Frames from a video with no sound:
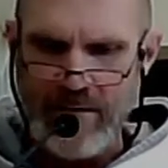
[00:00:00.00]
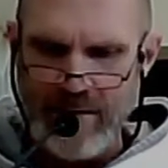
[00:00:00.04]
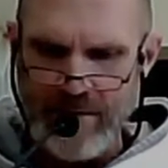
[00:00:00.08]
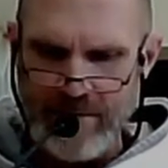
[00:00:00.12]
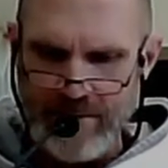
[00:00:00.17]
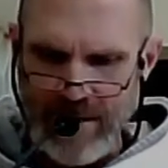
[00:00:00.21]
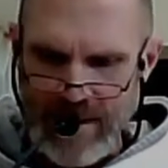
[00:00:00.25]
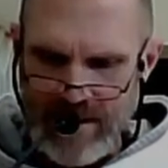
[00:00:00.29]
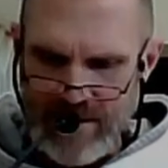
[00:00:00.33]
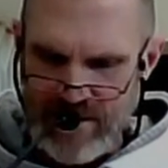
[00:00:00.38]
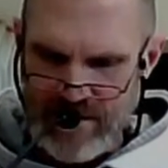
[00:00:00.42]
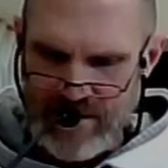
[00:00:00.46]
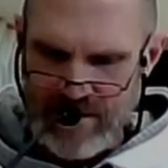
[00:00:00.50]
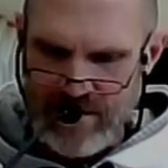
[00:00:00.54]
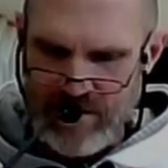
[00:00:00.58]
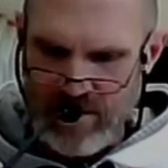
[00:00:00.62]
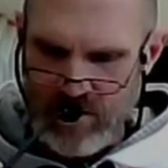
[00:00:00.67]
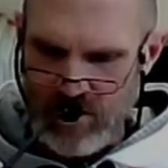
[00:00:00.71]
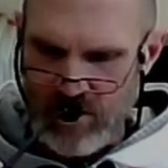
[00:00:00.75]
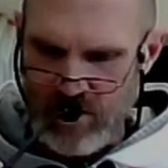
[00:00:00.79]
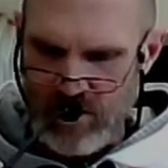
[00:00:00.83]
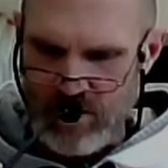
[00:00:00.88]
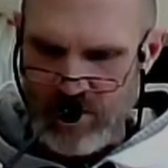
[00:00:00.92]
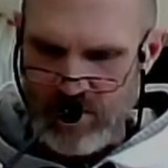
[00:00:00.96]
That's the
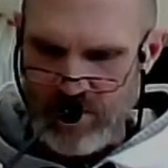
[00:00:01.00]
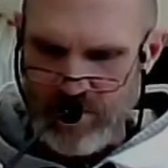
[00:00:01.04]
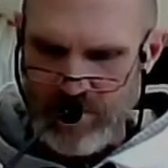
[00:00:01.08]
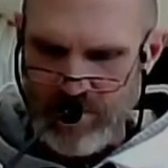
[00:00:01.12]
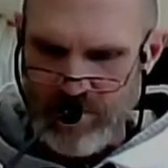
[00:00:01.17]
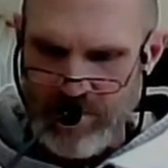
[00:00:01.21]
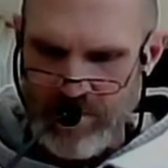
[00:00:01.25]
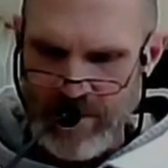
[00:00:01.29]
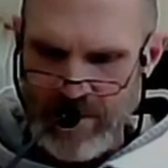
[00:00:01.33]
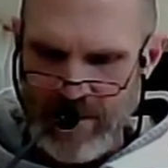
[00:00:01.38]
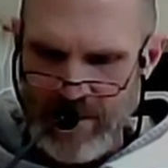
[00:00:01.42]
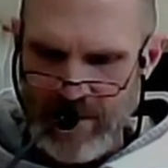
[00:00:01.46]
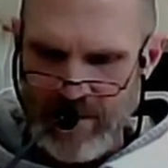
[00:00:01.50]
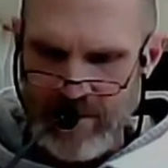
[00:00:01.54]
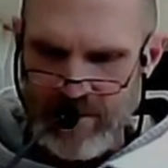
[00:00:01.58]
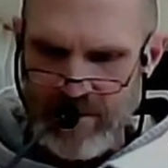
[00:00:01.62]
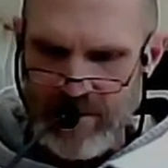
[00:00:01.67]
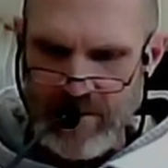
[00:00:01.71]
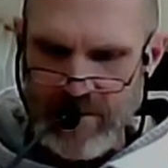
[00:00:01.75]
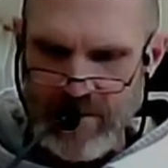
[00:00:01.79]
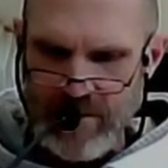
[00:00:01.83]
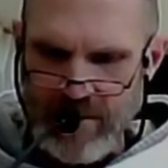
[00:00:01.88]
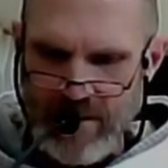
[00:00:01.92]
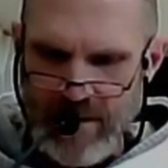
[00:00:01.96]
goal.
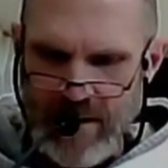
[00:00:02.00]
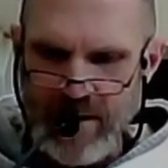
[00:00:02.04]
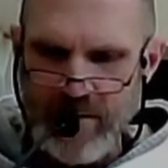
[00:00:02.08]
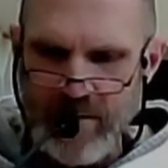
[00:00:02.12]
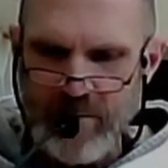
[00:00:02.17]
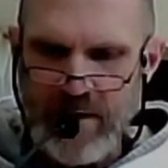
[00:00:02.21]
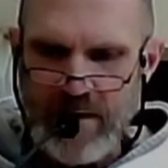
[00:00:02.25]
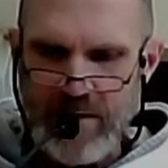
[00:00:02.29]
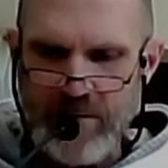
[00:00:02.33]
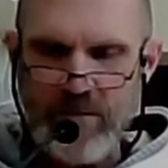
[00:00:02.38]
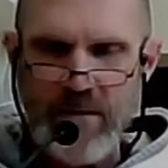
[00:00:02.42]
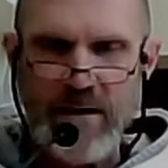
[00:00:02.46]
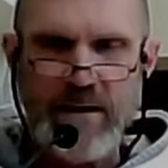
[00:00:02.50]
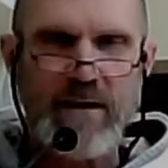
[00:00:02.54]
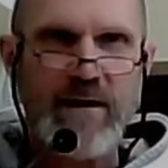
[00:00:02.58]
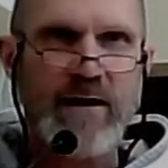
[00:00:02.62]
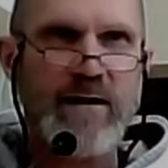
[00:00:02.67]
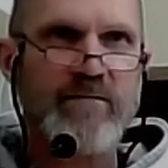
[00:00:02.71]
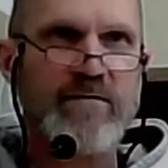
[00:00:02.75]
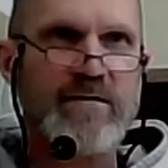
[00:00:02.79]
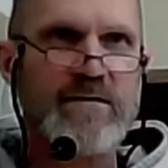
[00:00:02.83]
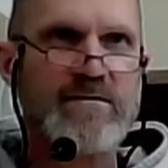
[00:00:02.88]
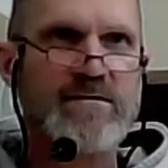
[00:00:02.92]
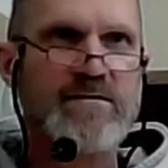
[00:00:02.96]
The enemy may
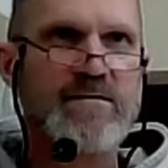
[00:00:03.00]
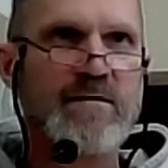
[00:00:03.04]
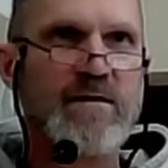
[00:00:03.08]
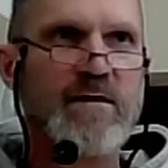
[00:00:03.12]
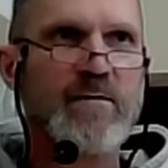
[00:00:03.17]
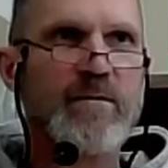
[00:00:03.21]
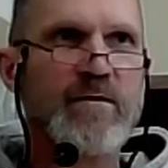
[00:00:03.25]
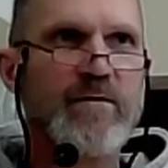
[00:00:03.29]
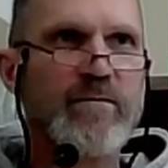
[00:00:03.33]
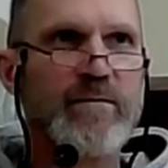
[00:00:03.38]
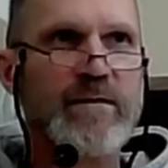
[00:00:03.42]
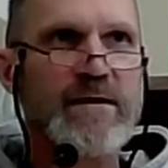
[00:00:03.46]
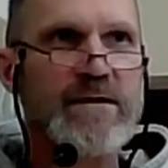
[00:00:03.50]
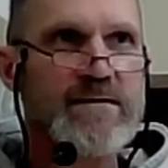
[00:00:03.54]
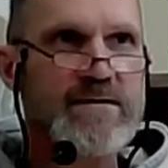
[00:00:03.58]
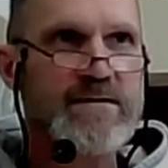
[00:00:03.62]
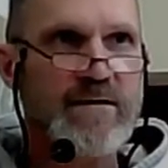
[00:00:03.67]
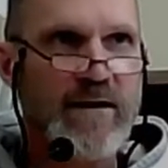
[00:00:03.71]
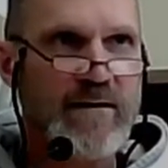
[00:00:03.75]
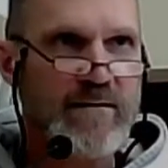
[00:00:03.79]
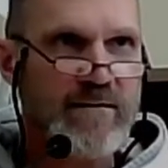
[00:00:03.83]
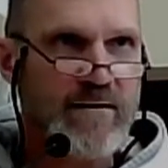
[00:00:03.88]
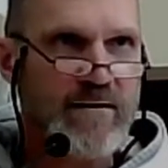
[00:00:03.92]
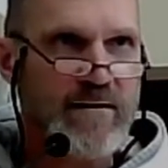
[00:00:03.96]
have his global
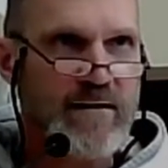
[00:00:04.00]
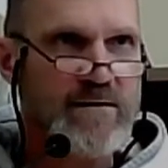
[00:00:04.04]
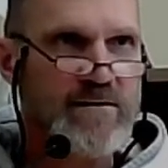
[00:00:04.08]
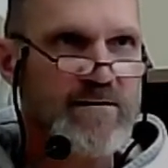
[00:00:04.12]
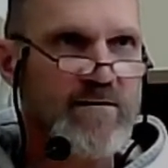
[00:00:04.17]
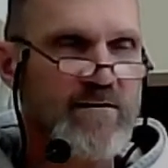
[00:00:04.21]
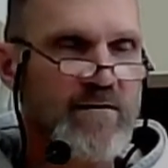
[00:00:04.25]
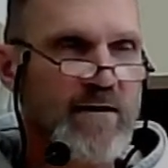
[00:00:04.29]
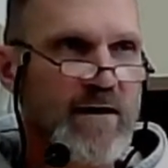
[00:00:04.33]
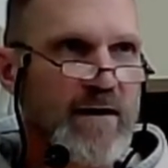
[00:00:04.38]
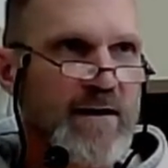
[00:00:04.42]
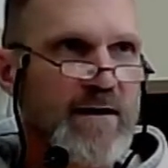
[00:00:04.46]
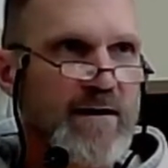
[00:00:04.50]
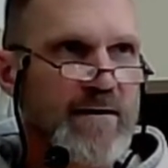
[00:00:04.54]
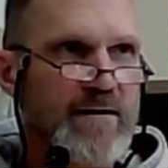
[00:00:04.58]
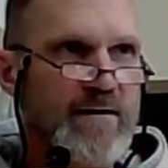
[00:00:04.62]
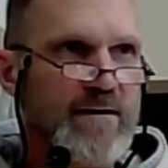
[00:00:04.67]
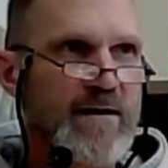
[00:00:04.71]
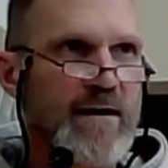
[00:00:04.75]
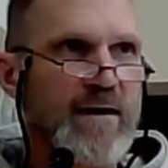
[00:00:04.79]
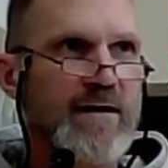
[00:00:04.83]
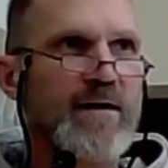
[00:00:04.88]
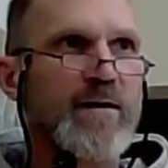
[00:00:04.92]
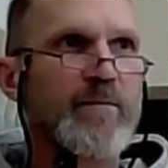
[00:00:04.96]
reset that he's trying to
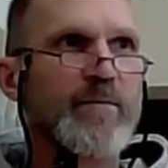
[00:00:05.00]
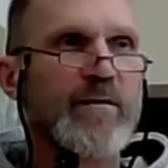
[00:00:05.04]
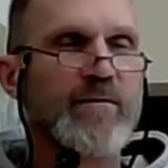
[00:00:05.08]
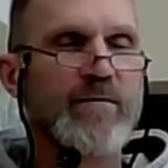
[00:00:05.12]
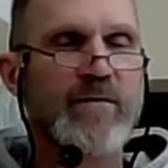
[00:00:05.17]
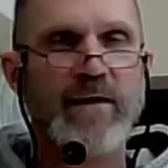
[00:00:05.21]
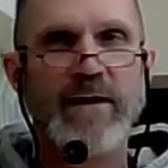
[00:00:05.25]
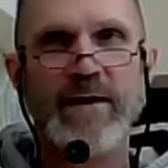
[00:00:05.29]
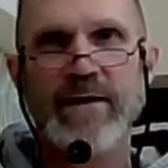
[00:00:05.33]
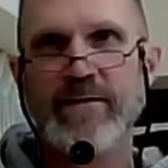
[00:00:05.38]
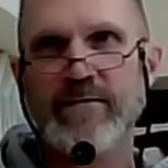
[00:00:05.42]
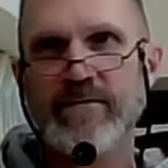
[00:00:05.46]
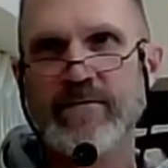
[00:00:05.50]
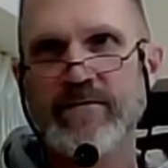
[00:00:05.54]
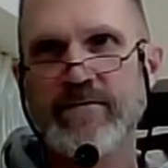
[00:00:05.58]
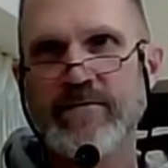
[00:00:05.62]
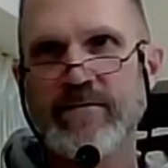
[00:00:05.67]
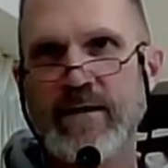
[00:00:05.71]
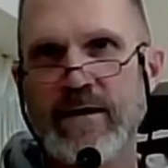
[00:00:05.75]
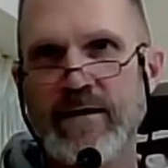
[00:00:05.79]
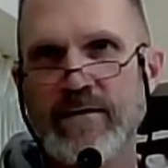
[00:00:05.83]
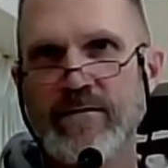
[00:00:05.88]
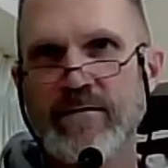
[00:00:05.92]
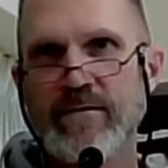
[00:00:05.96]
kick up around,
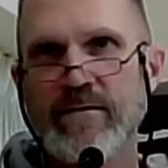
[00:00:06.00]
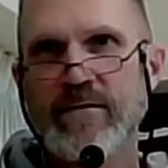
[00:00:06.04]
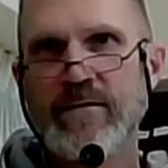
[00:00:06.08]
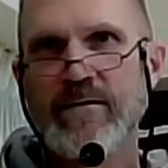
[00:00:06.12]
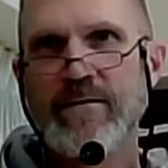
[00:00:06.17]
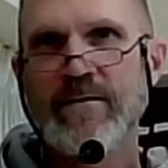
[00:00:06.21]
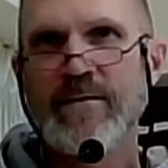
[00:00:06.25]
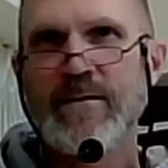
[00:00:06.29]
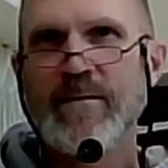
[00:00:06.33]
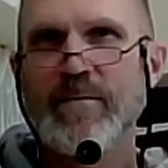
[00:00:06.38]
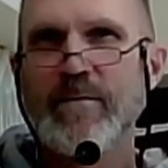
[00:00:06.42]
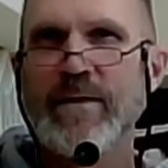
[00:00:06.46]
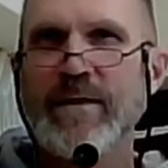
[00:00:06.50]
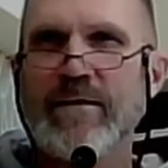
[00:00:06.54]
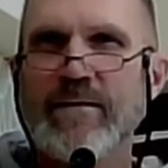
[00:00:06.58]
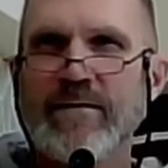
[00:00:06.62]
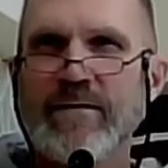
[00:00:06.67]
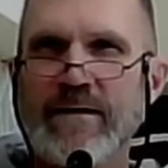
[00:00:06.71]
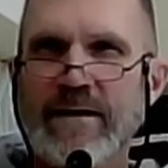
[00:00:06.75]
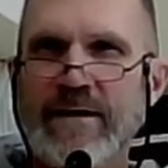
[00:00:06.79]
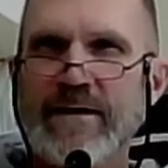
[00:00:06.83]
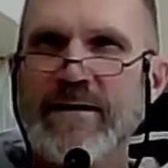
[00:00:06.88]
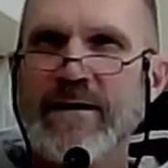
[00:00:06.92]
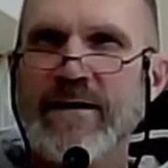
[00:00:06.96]
right? But Our
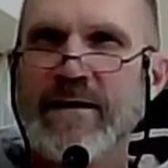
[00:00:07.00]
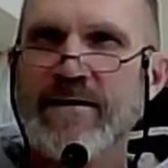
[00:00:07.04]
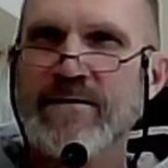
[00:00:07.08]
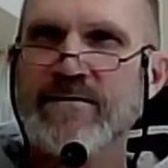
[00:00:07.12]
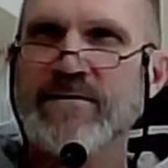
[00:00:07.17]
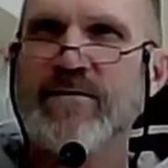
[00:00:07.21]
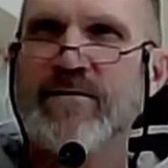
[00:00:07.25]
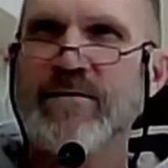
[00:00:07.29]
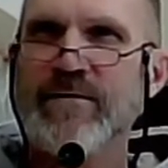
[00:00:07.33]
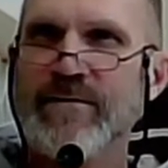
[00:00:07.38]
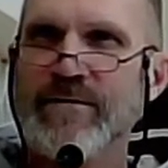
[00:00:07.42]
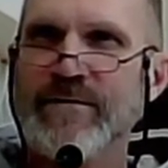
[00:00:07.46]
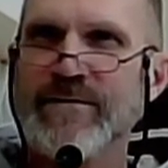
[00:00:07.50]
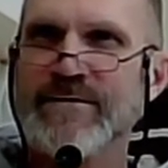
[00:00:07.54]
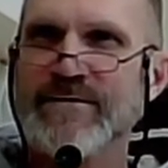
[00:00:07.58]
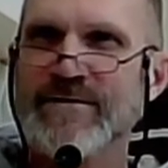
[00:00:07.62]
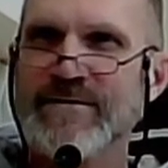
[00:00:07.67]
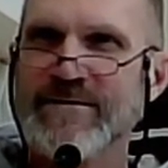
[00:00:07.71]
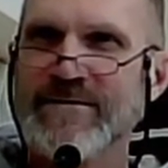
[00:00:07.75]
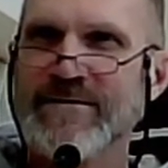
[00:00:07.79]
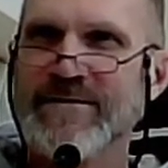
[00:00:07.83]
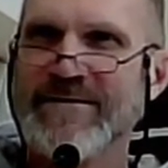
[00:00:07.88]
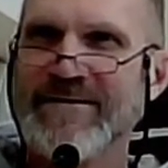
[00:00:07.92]
Lady has hers.